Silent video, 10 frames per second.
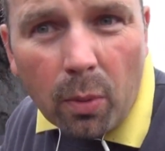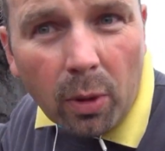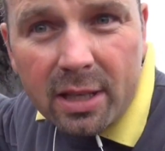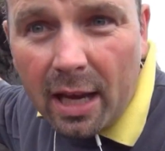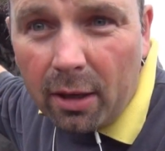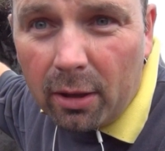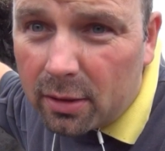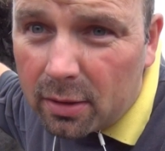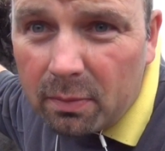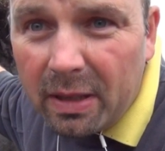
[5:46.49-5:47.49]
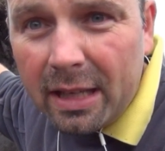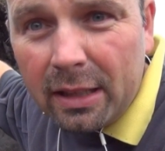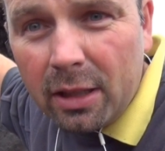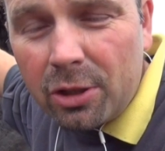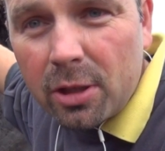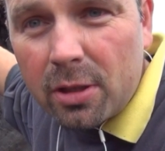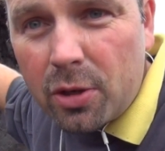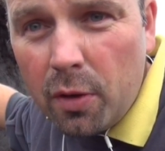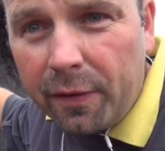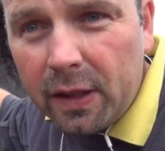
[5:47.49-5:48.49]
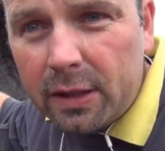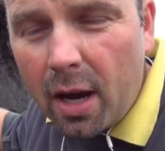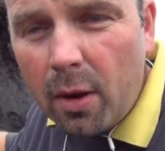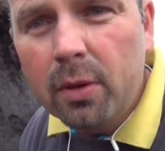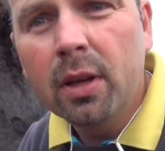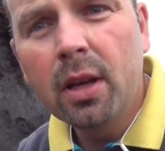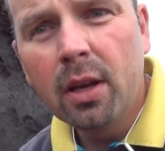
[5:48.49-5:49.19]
once I got 18 inches, 2 feet down,